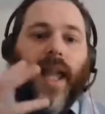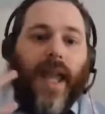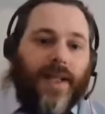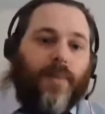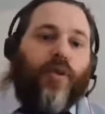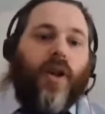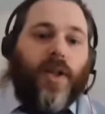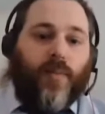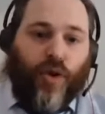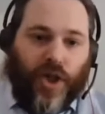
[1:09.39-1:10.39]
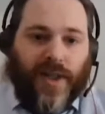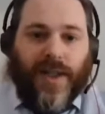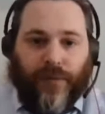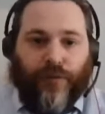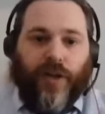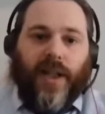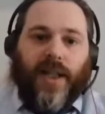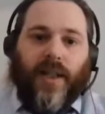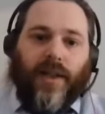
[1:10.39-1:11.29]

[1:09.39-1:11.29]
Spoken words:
enterprise project delivery